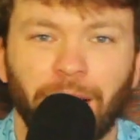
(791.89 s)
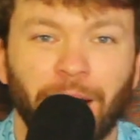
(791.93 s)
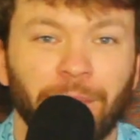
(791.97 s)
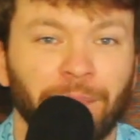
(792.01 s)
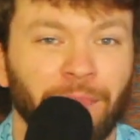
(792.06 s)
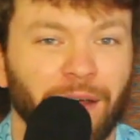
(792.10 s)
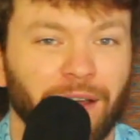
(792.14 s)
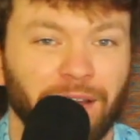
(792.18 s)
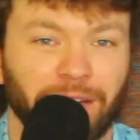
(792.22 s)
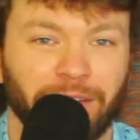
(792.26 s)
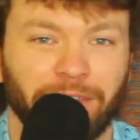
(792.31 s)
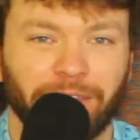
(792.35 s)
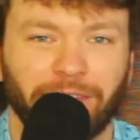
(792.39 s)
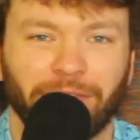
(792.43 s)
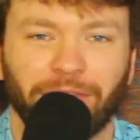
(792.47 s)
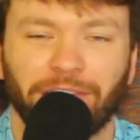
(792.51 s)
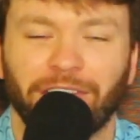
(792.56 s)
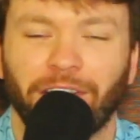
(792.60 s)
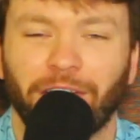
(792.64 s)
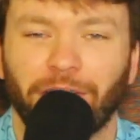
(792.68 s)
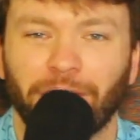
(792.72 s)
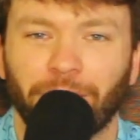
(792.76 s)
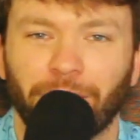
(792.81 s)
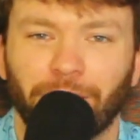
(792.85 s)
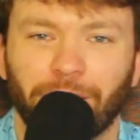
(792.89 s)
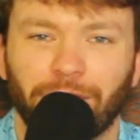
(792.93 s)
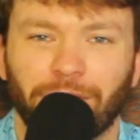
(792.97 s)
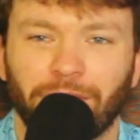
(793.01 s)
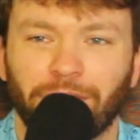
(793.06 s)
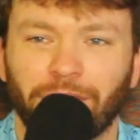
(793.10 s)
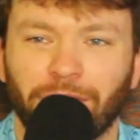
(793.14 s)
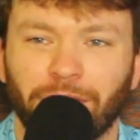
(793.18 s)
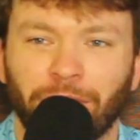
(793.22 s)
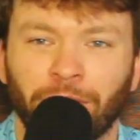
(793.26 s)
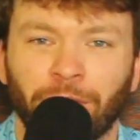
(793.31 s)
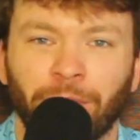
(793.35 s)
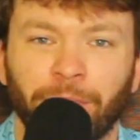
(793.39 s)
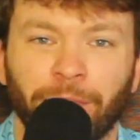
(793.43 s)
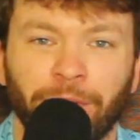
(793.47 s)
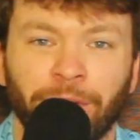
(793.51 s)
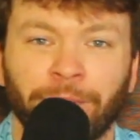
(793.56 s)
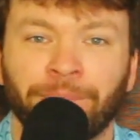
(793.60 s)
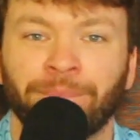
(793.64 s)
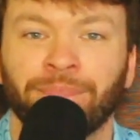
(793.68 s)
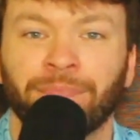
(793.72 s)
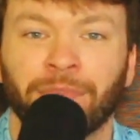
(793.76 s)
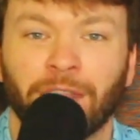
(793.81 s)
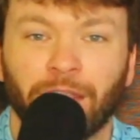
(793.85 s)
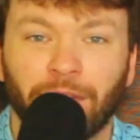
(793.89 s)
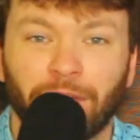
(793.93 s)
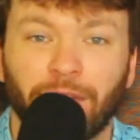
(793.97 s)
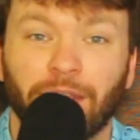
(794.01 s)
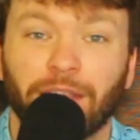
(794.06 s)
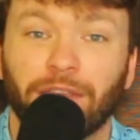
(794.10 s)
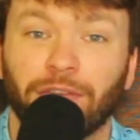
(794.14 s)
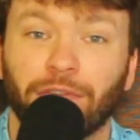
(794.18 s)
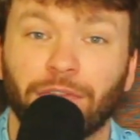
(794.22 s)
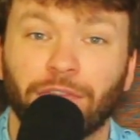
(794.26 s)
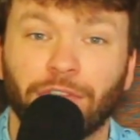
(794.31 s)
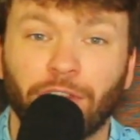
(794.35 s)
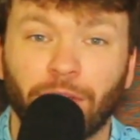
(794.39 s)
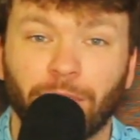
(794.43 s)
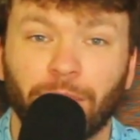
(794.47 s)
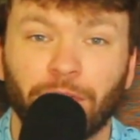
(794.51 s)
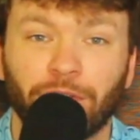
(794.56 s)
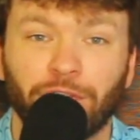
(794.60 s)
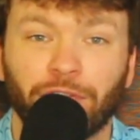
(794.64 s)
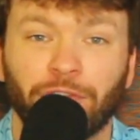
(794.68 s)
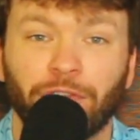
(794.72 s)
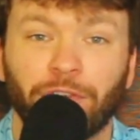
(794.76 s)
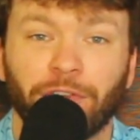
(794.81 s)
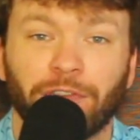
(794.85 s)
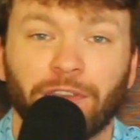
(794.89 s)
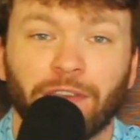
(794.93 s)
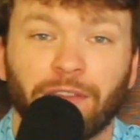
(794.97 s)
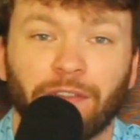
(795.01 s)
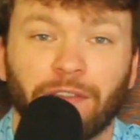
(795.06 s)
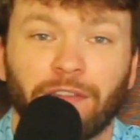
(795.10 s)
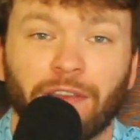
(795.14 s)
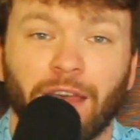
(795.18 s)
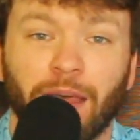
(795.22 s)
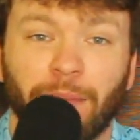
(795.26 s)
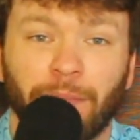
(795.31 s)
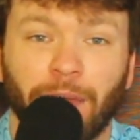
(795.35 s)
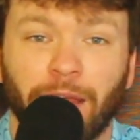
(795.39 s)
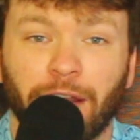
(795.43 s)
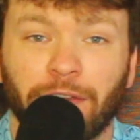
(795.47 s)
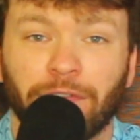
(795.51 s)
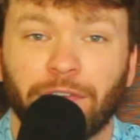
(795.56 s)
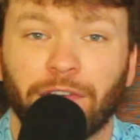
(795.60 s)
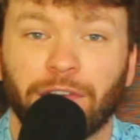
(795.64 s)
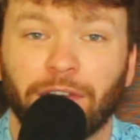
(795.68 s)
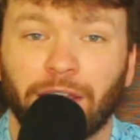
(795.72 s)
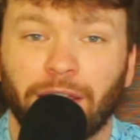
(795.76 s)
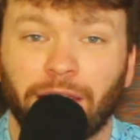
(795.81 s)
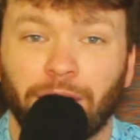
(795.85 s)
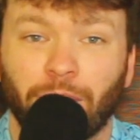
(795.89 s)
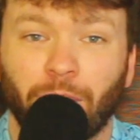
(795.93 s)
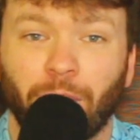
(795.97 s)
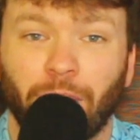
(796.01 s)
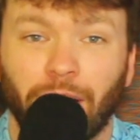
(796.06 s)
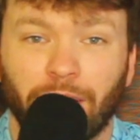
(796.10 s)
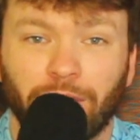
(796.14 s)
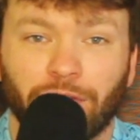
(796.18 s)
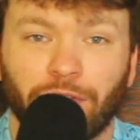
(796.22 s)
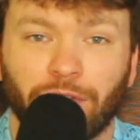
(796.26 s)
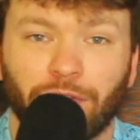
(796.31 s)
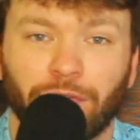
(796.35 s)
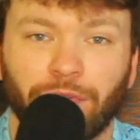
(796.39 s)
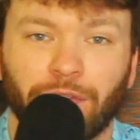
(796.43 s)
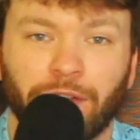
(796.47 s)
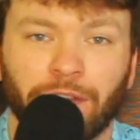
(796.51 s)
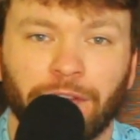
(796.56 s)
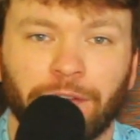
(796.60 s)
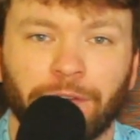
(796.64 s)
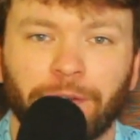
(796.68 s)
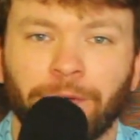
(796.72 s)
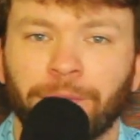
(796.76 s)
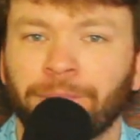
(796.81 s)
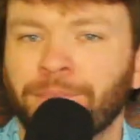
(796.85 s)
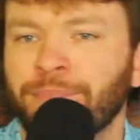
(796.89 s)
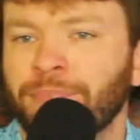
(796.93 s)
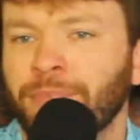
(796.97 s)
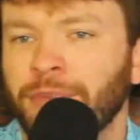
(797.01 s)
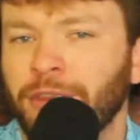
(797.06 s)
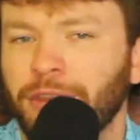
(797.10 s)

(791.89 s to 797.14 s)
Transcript: I'm not here to tell you what to do, but thank you so much for taking the time out of your day to watch this video.